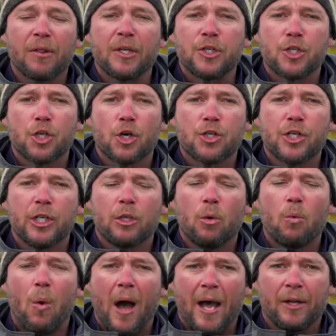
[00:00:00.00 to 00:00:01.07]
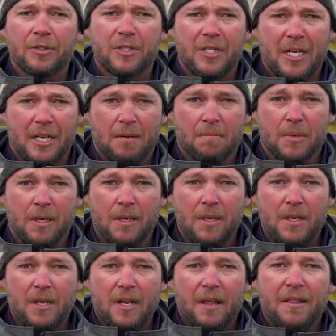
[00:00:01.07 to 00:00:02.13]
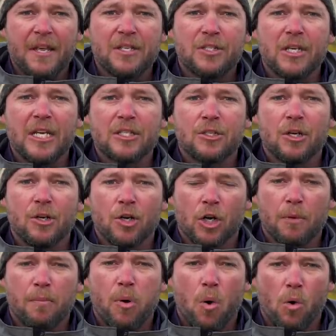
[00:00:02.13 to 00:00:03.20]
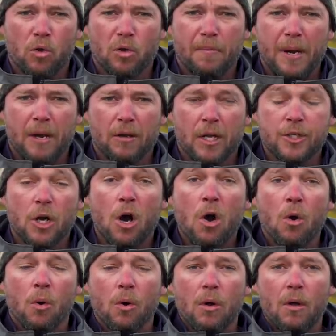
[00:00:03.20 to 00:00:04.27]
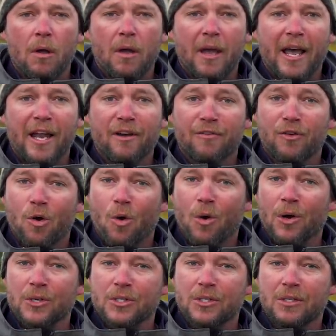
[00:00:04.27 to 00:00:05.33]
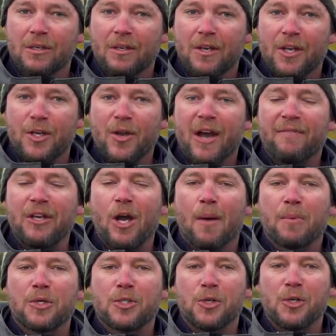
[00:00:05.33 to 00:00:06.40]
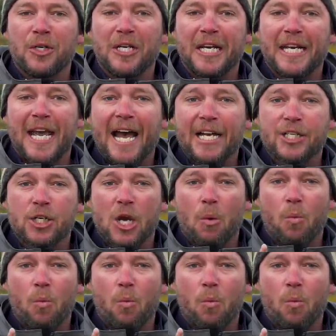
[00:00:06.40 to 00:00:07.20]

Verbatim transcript: of the Churchill Wild team. This is Nanuk Polar Bear Lodge. Oh, and of course, you have the opportunity to catch